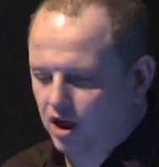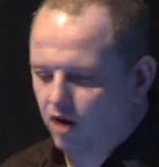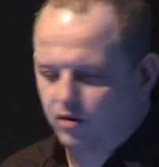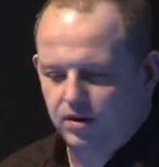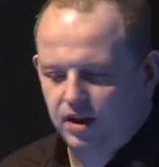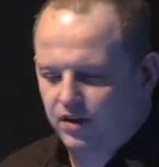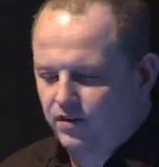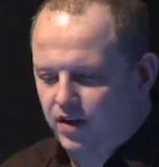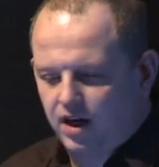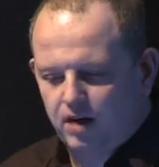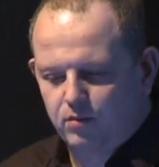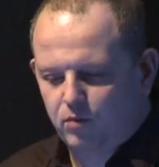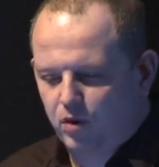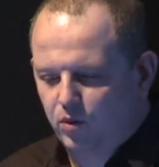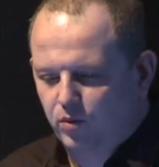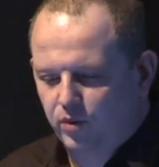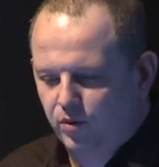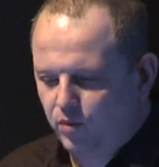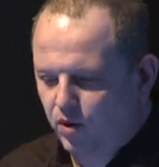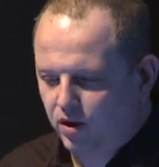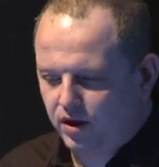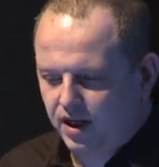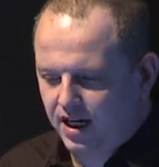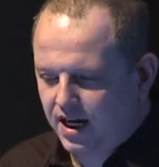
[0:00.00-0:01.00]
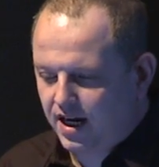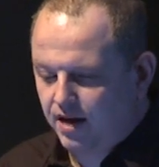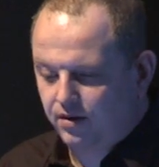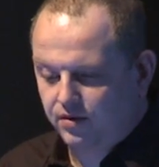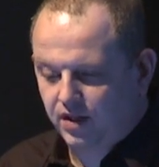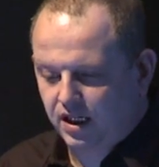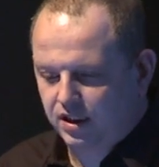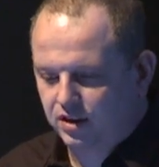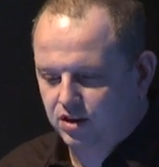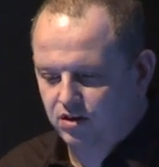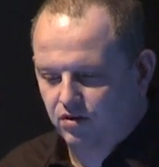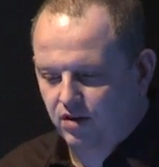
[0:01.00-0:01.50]
go and develop what we want now.
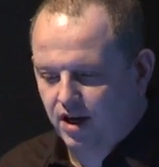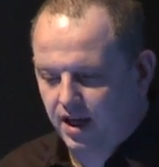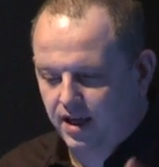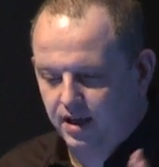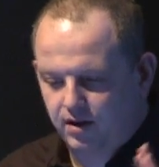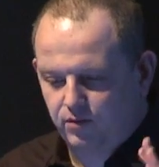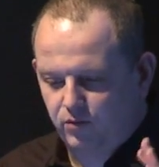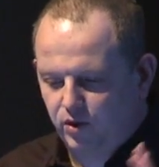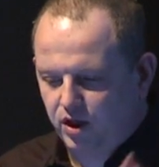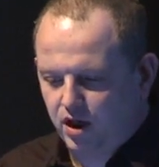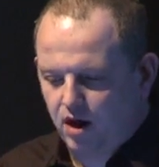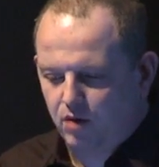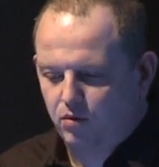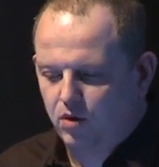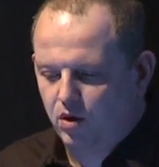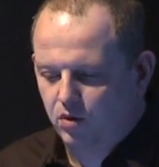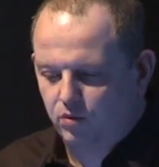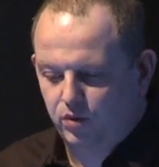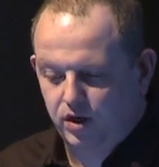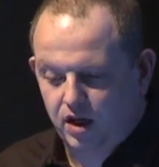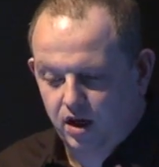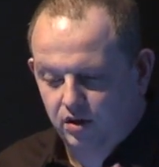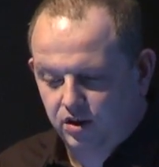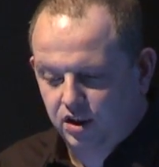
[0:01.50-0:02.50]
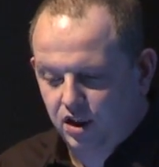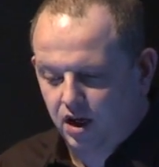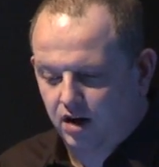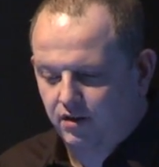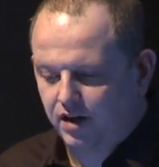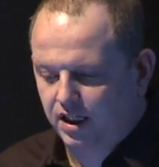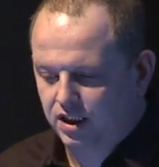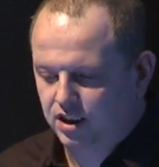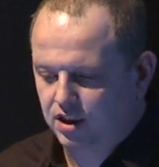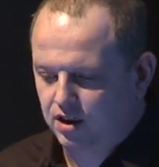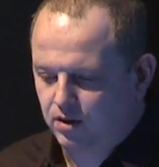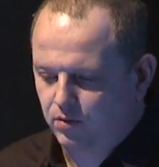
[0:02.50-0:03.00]
That's great. We know the
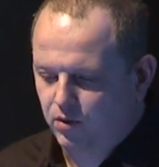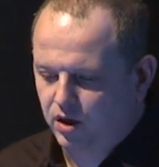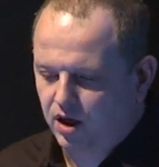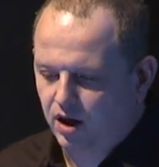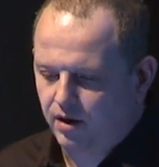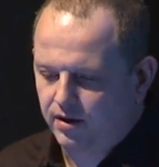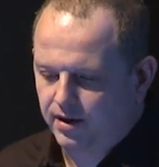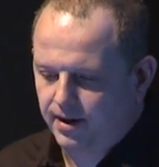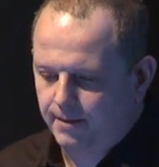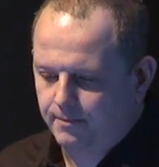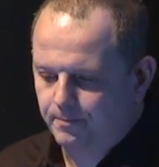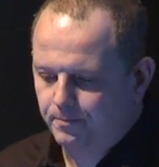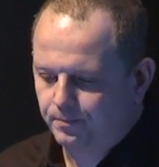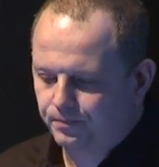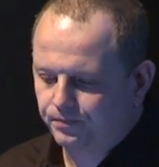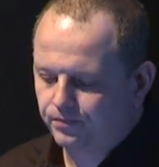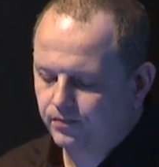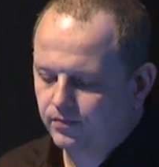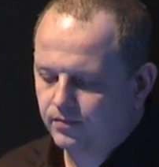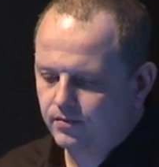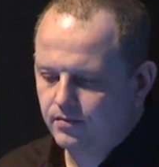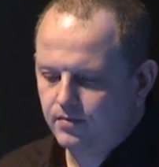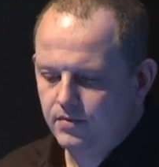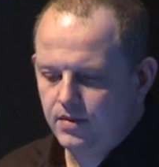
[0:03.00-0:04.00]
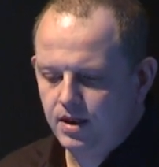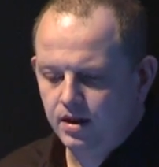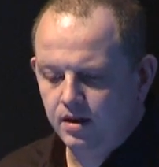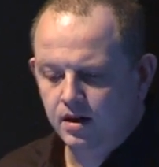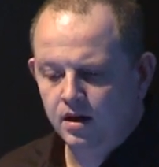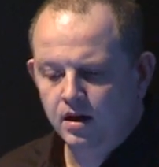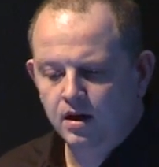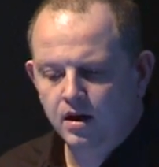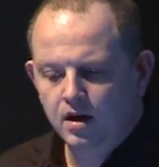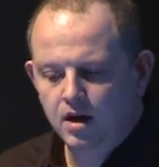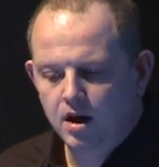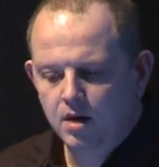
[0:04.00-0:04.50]
direction that we're going in.
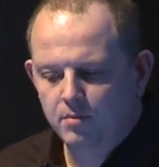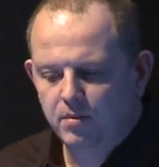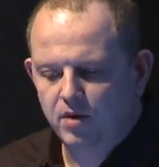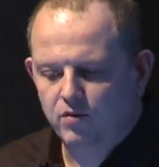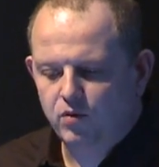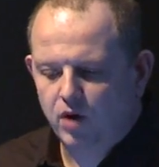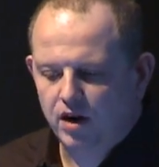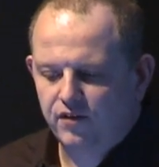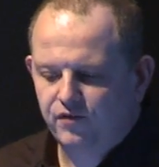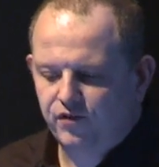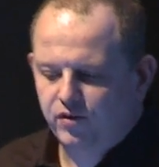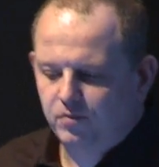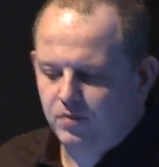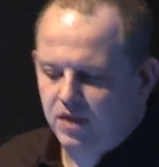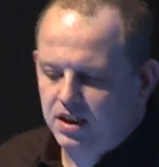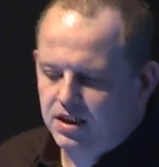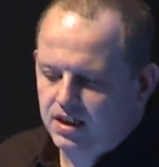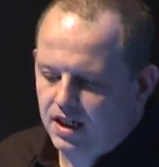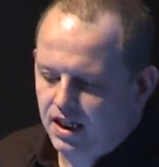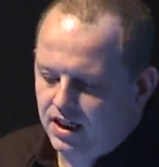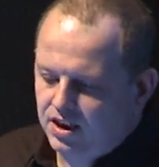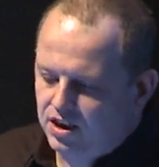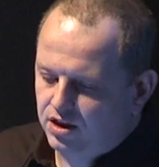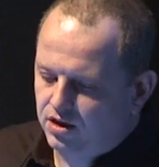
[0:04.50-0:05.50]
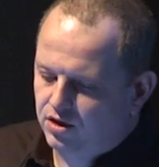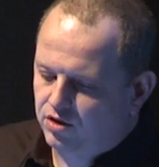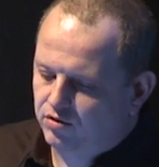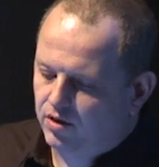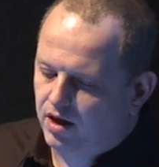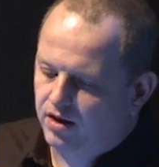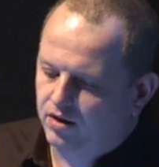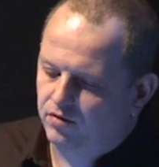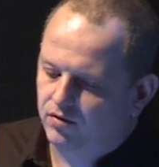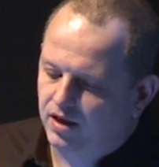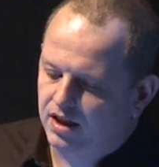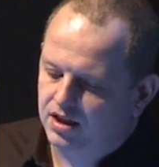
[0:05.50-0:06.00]
But right from this stage and
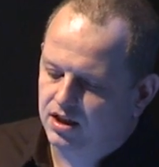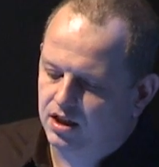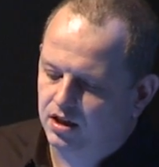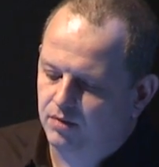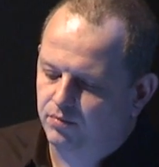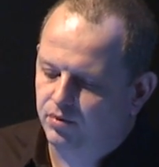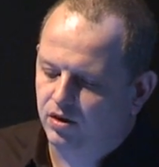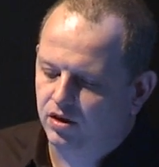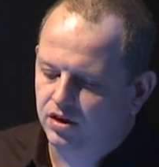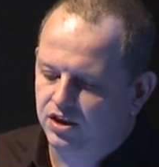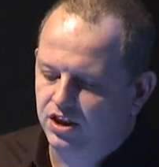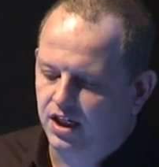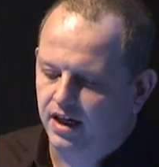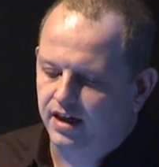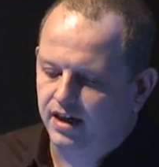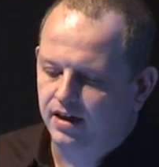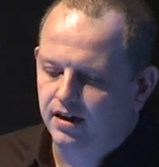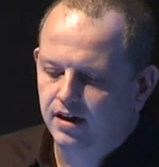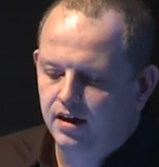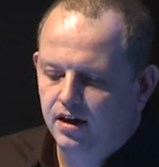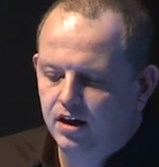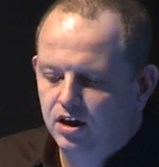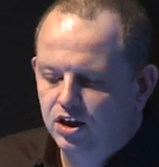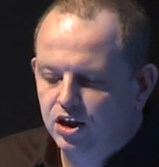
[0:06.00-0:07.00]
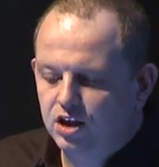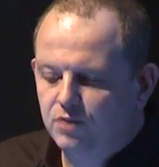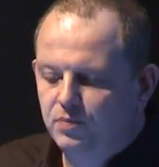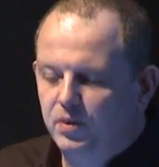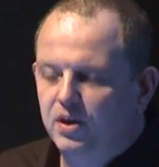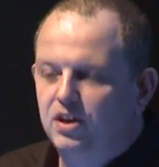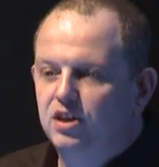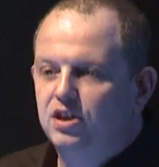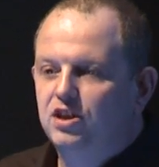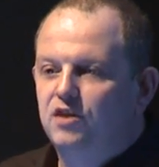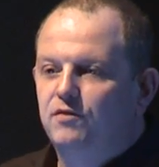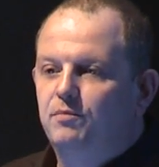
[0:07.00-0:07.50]
throughout the rest of the project, just
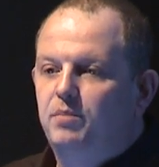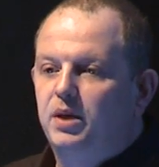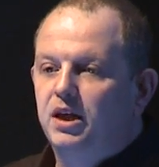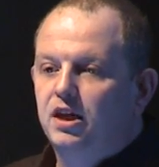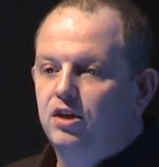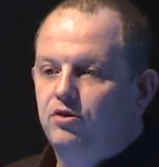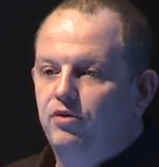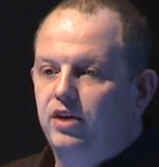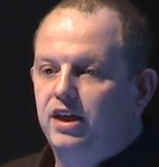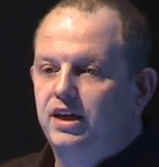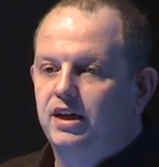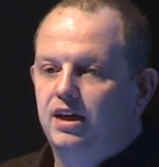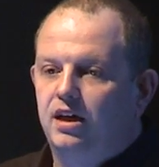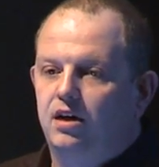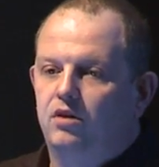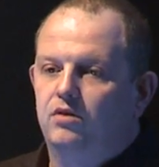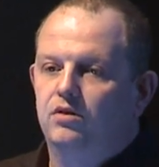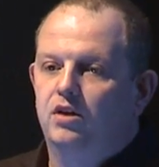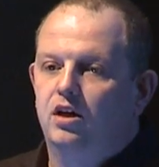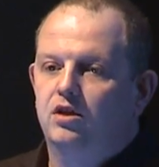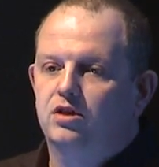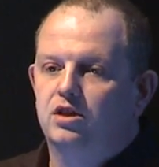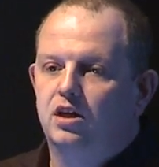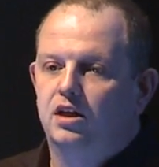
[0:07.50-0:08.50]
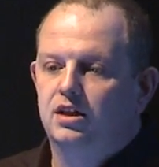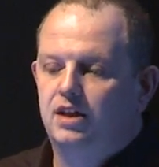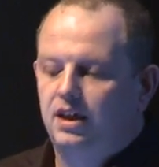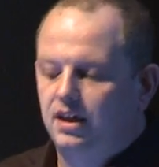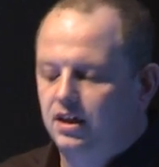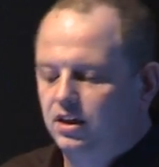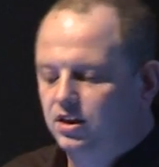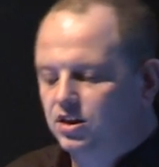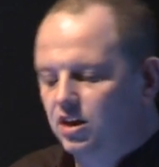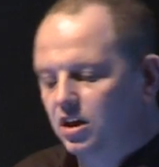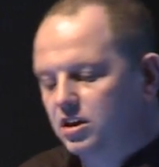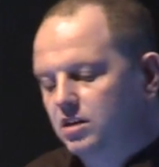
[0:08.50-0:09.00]
because you've been greenlit on those
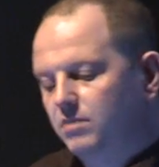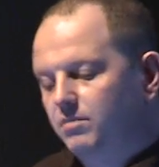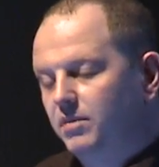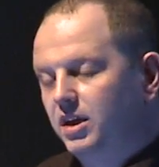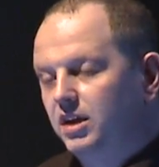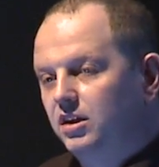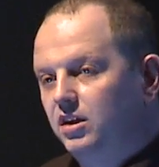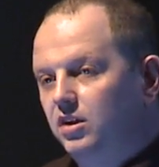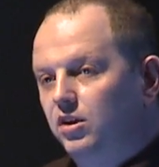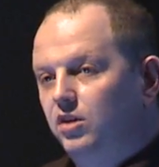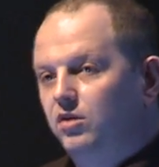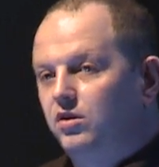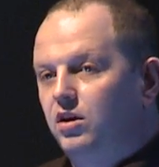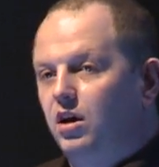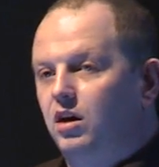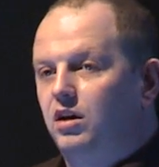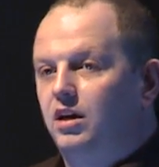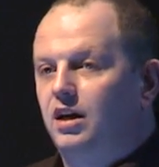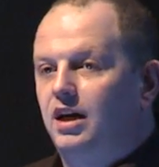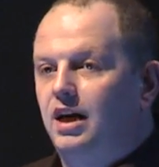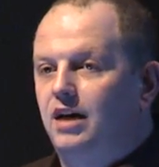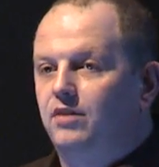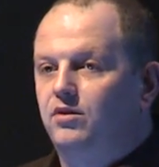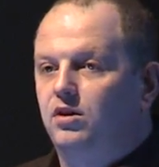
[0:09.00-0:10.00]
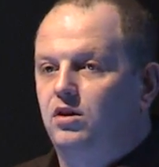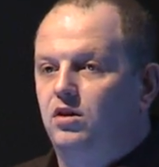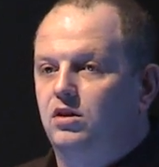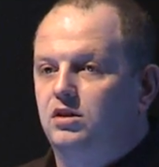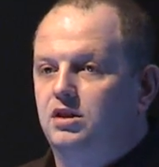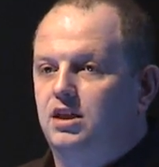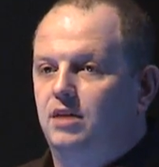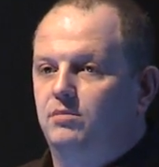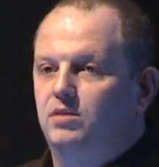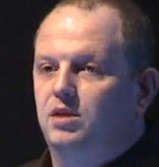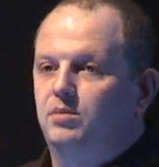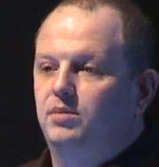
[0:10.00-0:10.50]
ideas doesn't mean that you can't allow the
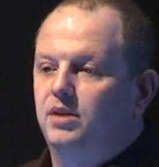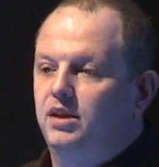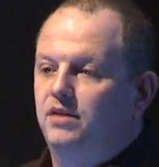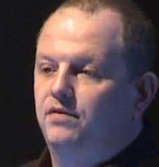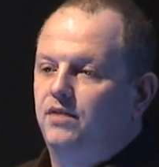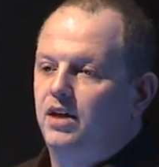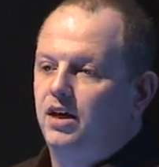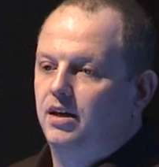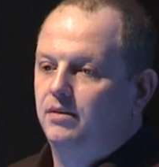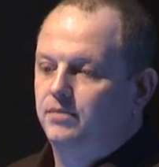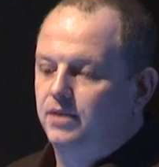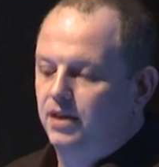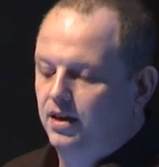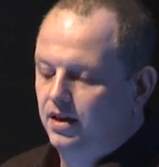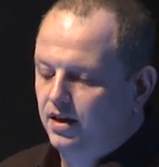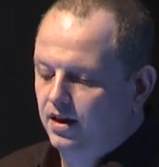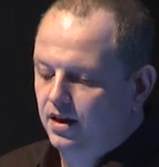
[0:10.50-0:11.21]
concept to be developed.